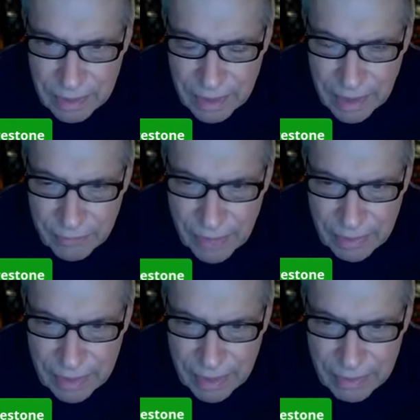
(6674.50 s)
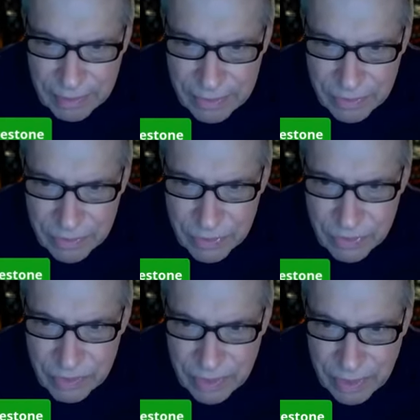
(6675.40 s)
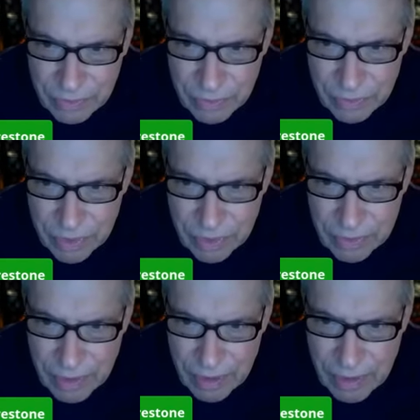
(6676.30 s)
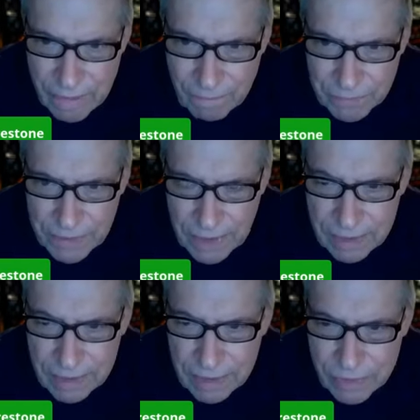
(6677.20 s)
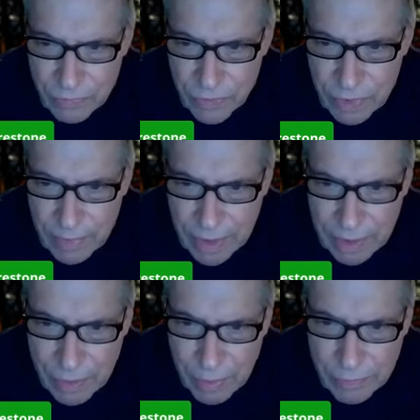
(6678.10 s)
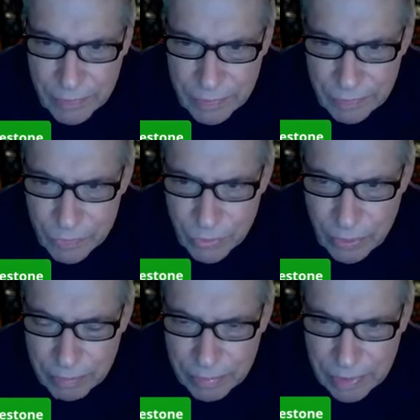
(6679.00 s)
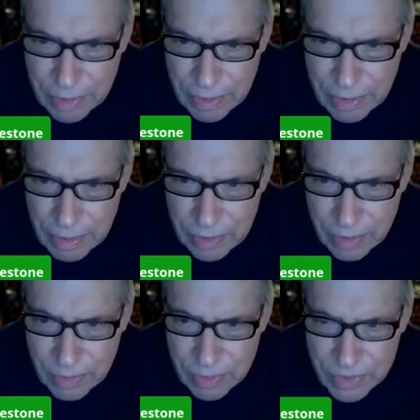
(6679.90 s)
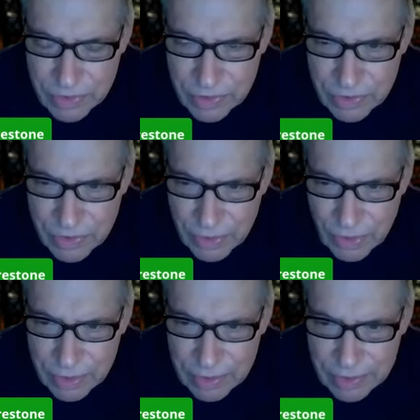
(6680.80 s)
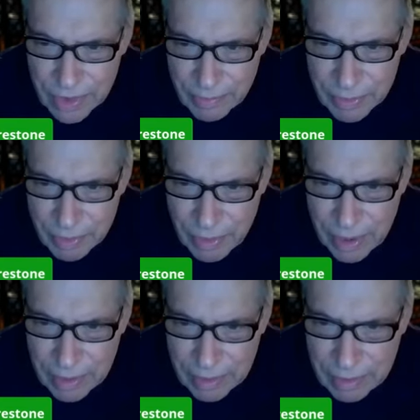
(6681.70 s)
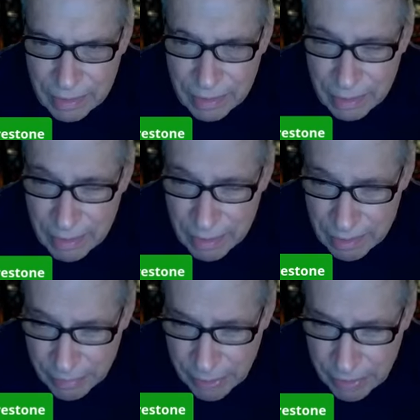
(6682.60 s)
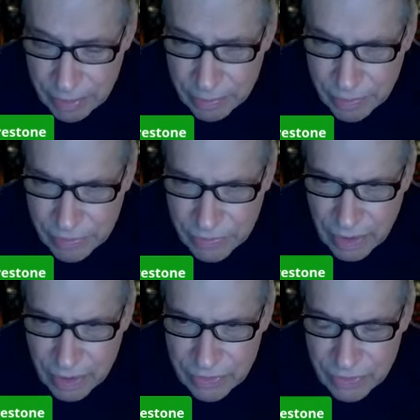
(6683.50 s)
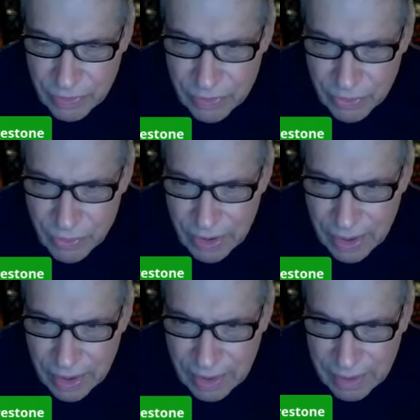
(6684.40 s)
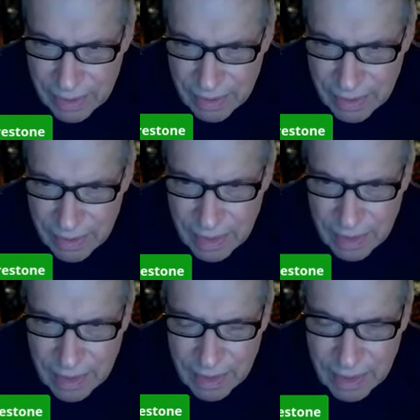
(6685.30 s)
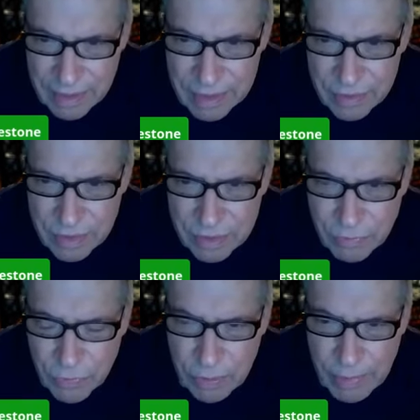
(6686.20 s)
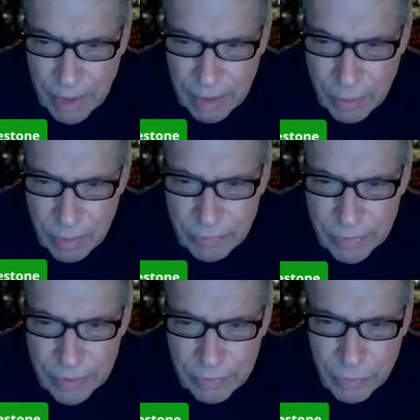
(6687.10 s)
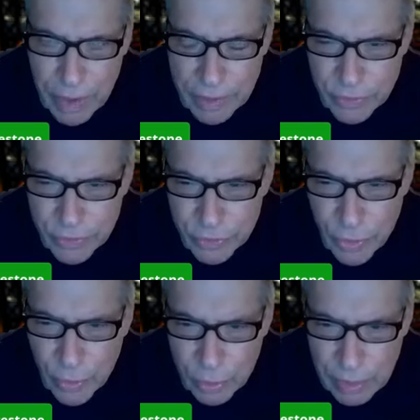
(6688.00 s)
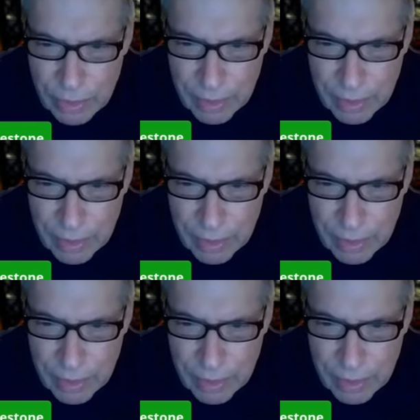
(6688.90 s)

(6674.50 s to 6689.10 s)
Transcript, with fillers: laugh out loud. Susan Udry says, Tanden is the female equivalent of Trump, only she's on the Democratic, the liberal side, so it's okay. I think she's the female equivalent of Roger Stone.